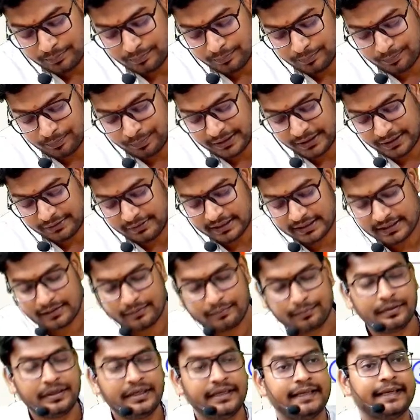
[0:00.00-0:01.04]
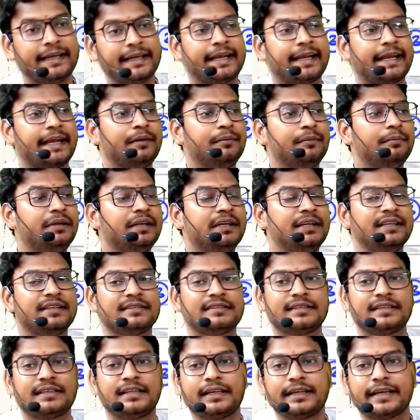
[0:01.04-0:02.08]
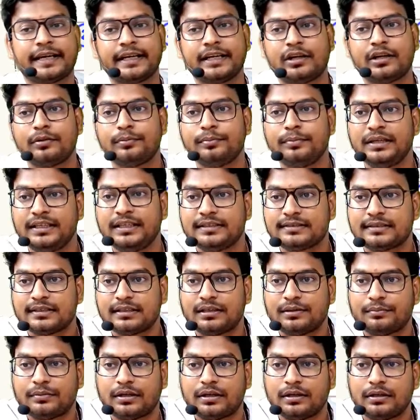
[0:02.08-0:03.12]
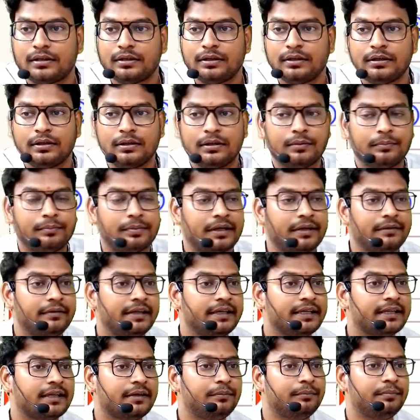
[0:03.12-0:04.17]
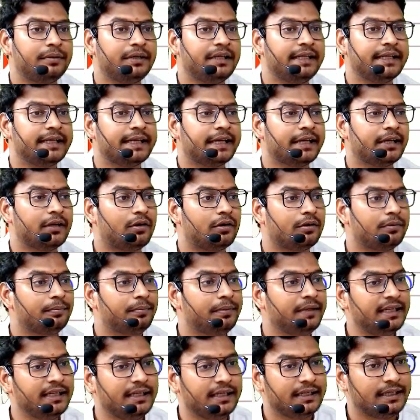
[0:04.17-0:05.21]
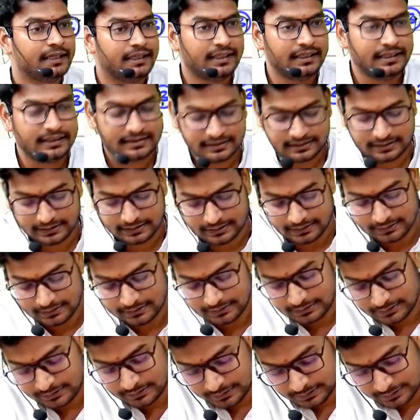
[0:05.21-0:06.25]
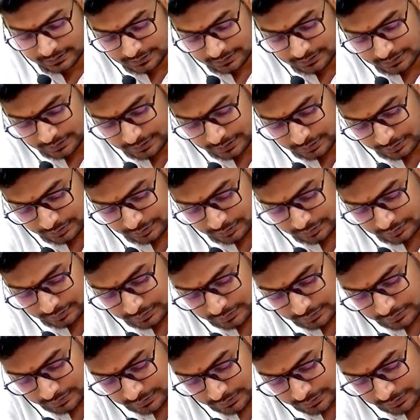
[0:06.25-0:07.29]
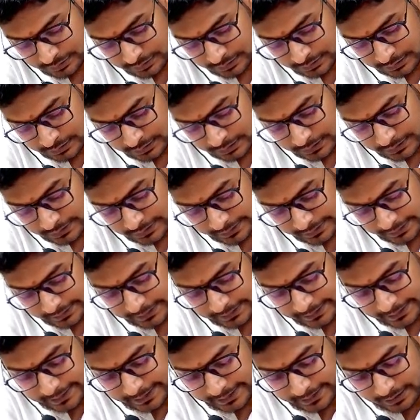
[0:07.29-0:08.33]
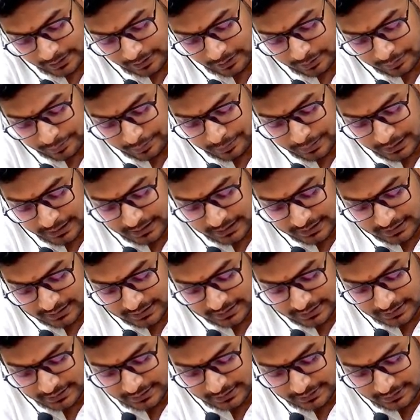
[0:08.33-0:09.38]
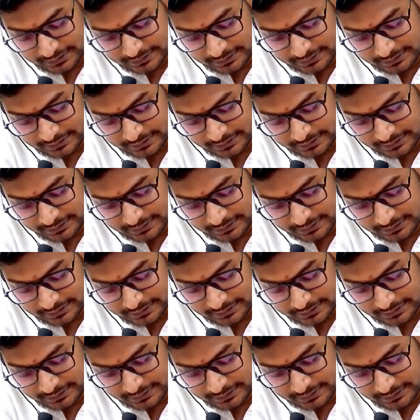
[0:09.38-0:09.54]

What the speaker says: private company can be listed or cannot be listed amma? Private company cannot be listed. So it cannot be listed